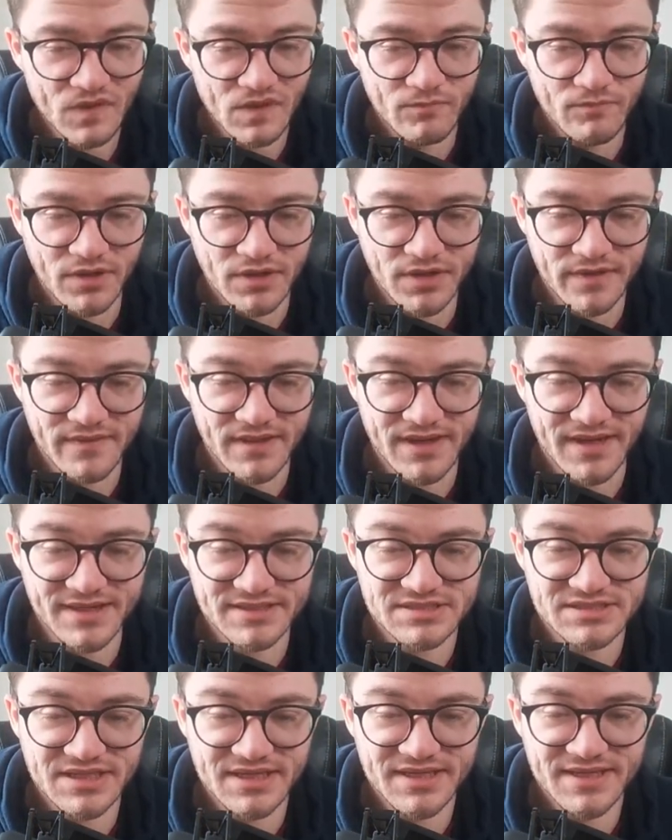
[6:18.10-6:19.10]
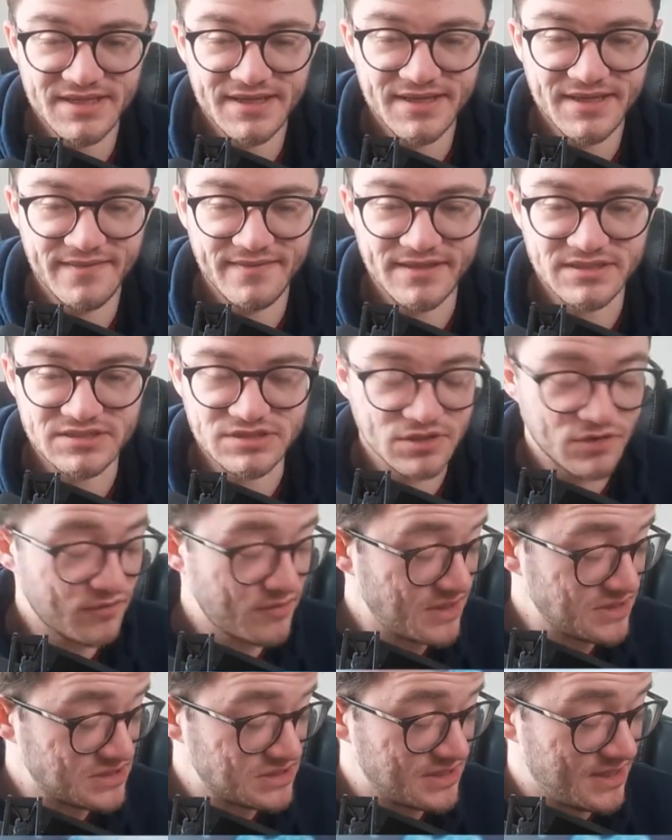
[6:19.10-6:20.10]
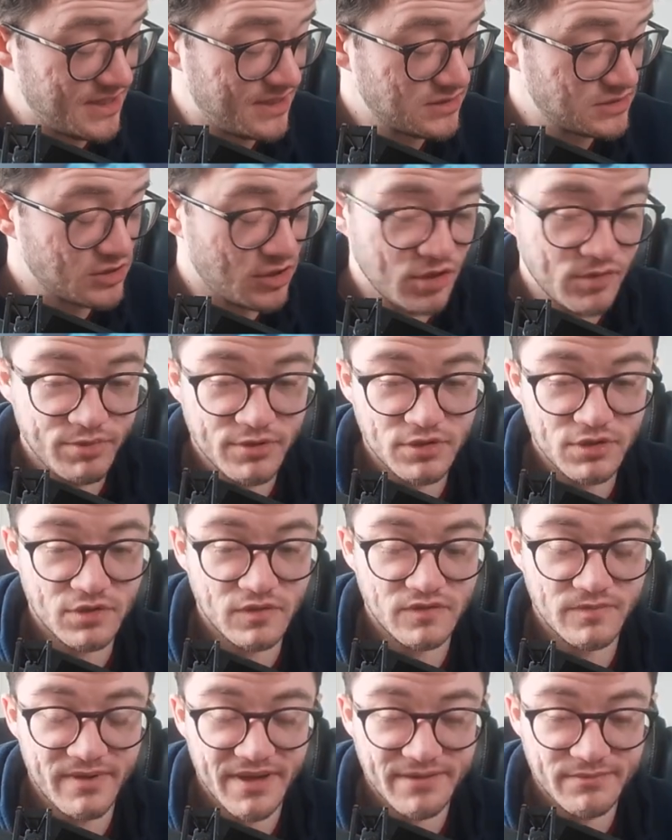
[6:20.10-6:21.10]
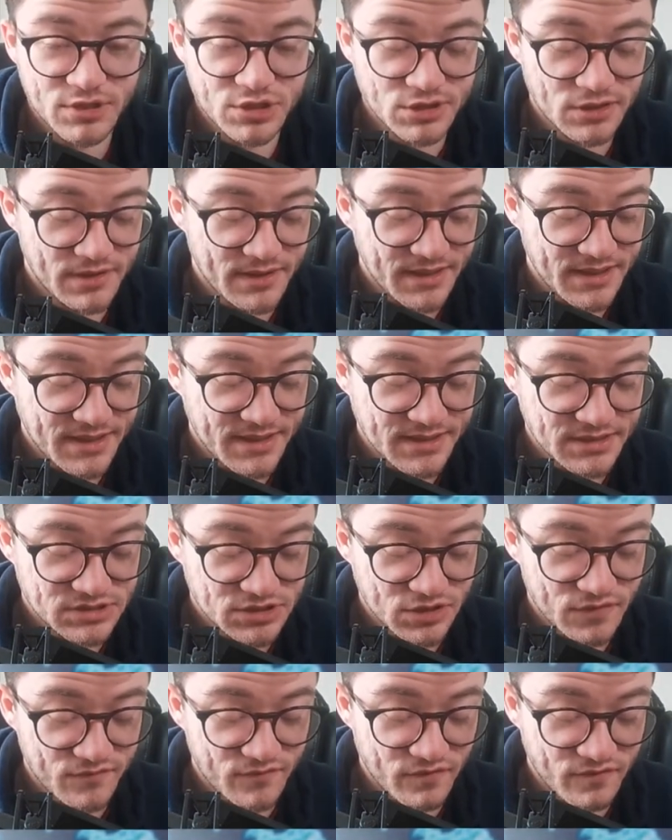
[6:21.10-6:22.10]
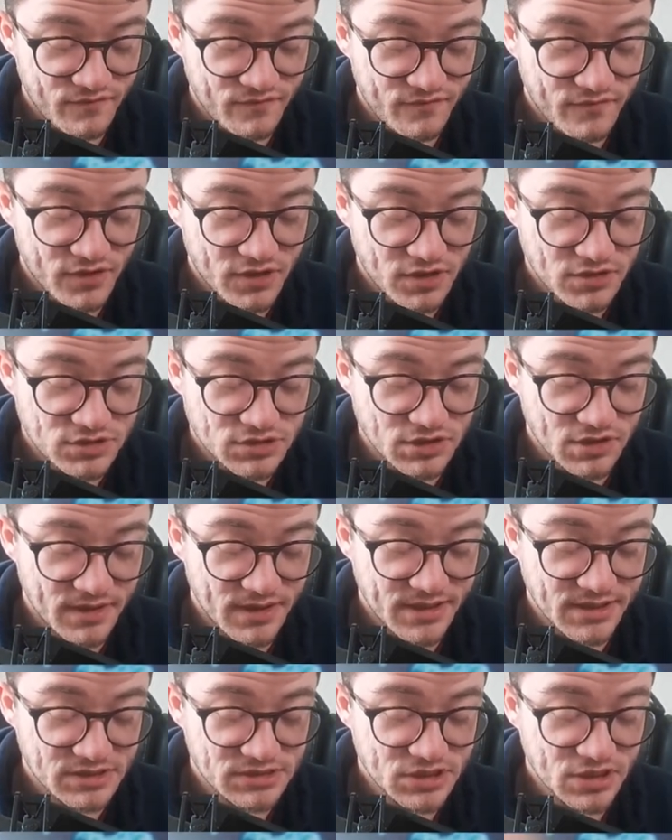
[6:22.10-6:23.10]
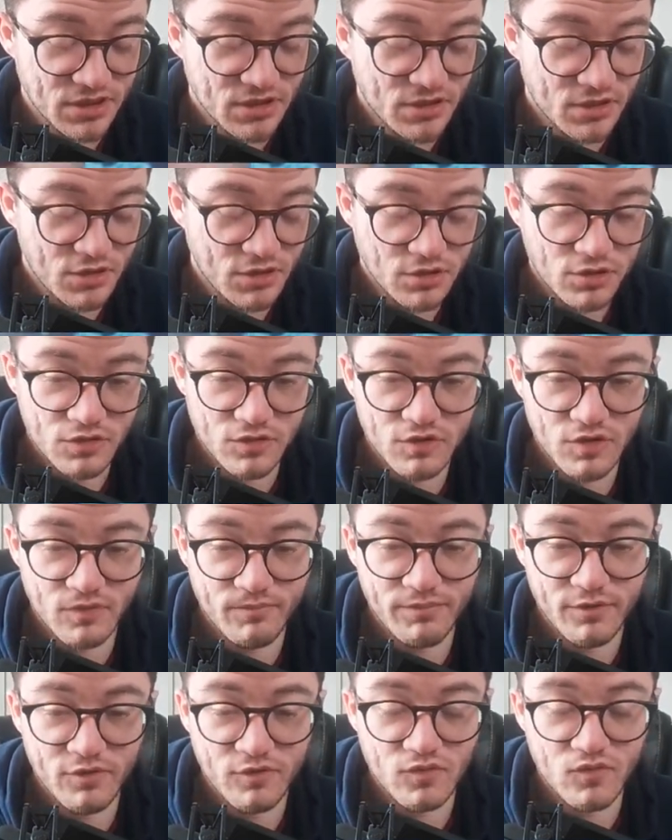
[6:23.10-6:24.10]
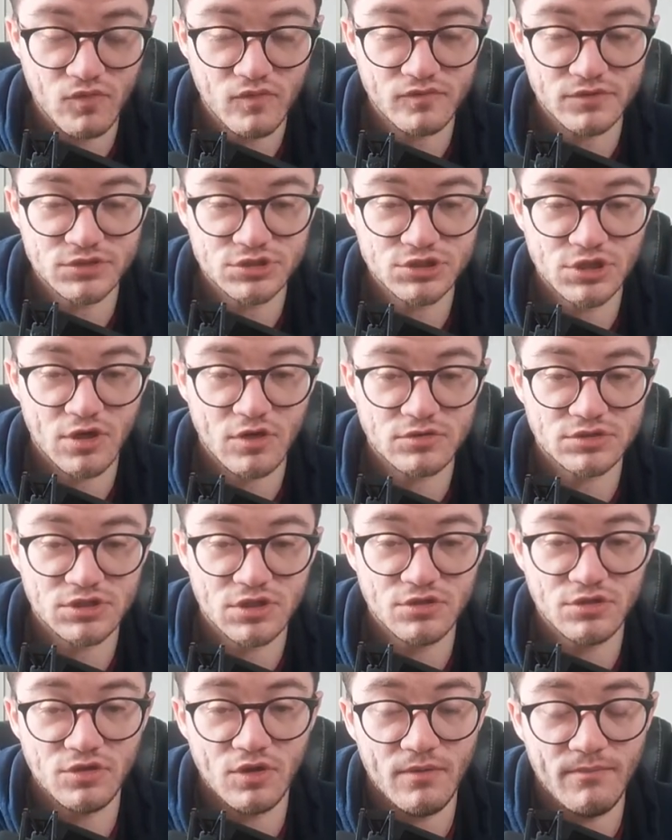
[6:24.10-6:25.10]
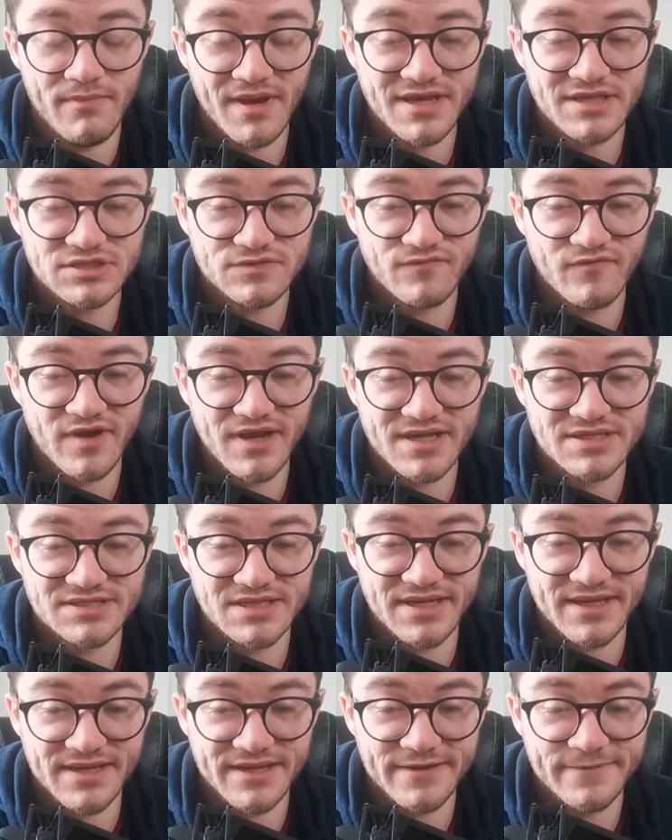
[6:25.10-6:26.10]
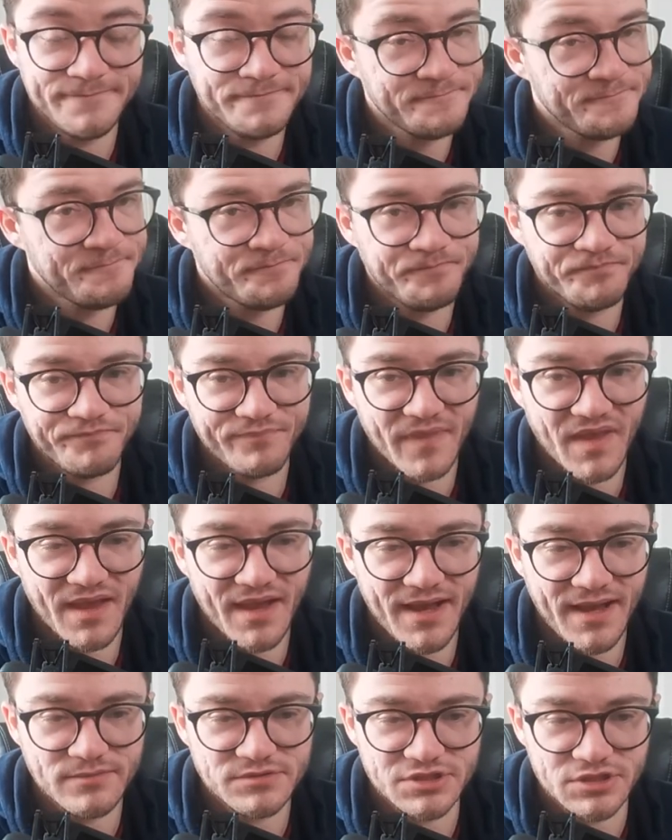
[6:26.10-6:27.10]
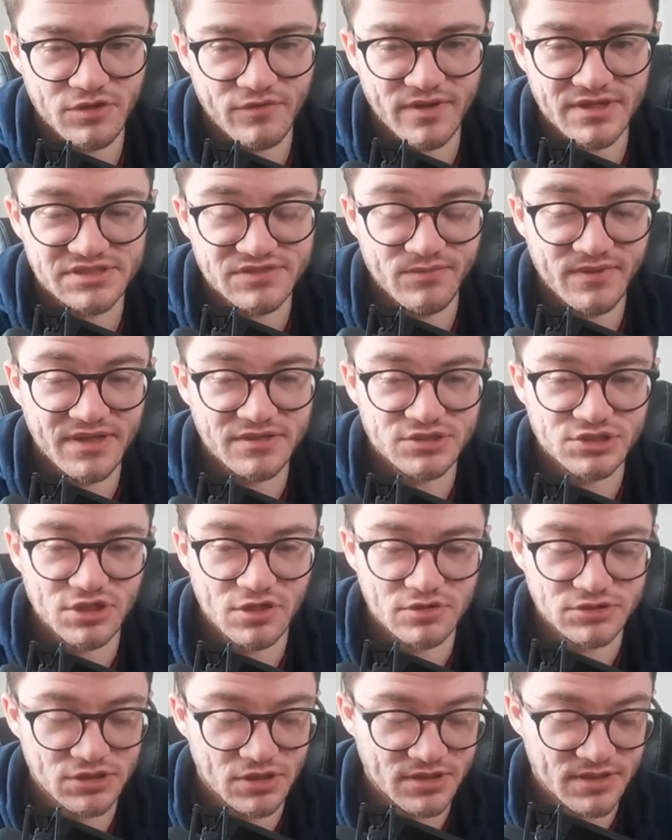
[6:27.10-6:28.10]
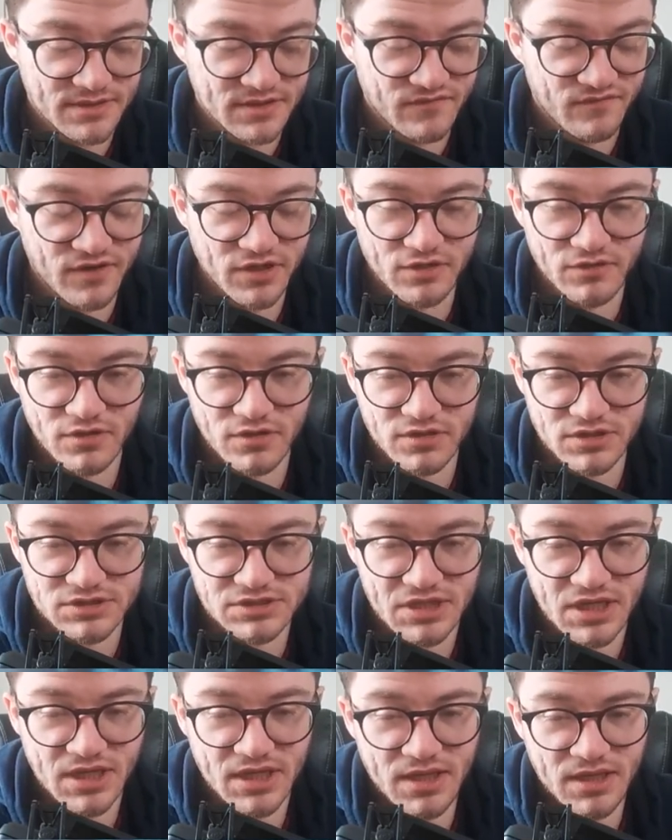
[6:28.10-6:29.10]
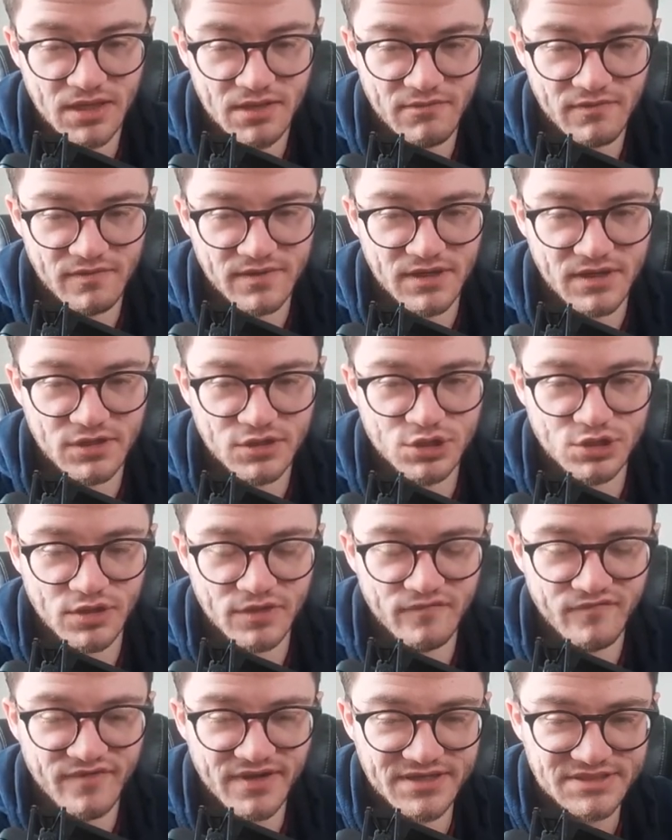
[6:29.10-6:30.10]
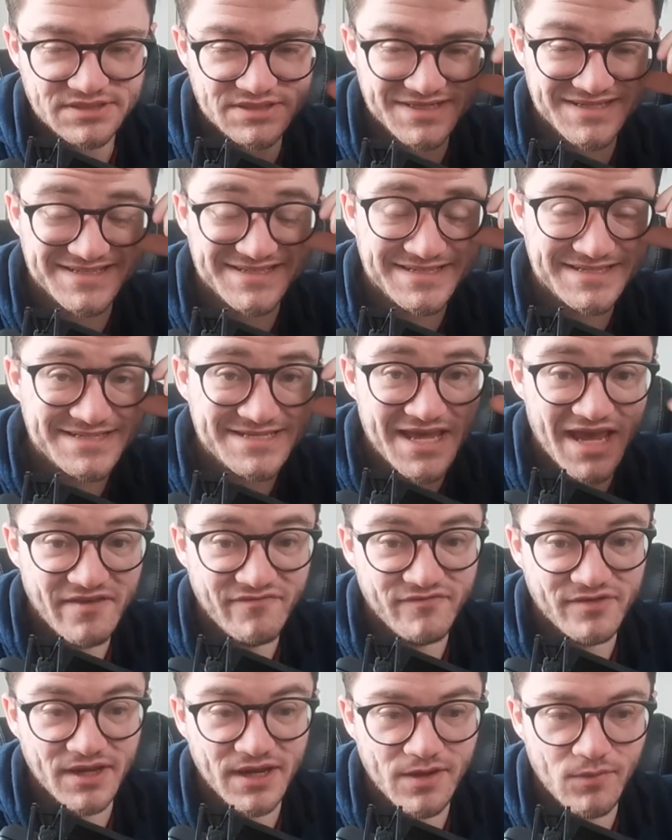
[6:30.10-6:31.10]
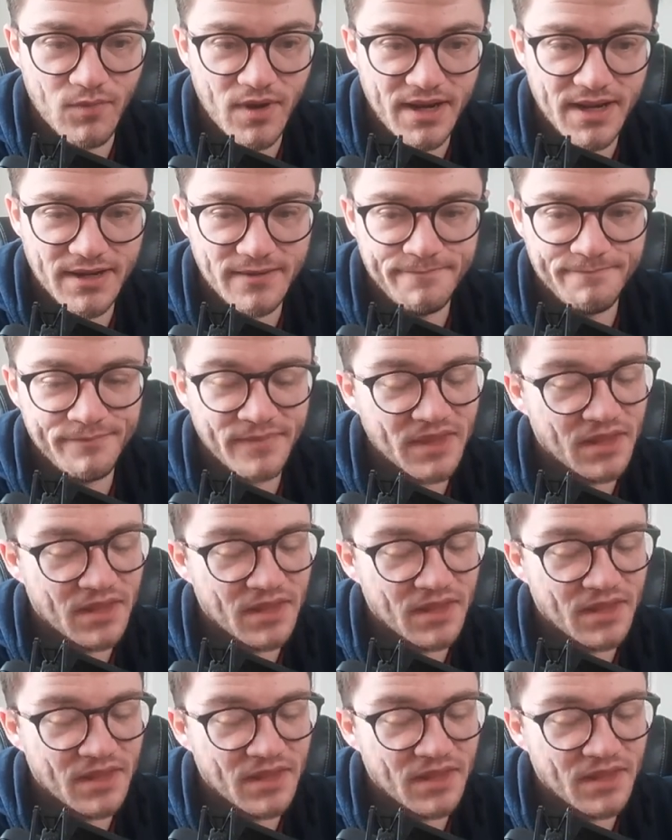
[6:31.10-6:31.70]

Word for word: But nonetheless, this is a great set to open. You've got the Baby Shinies. You've got the Full Art Shinies. You could pull the Charizard. You got amazing rares in here. Absolutely crazy. We get the Charizard in this video, guys. Then Shining Fates is definitely winning.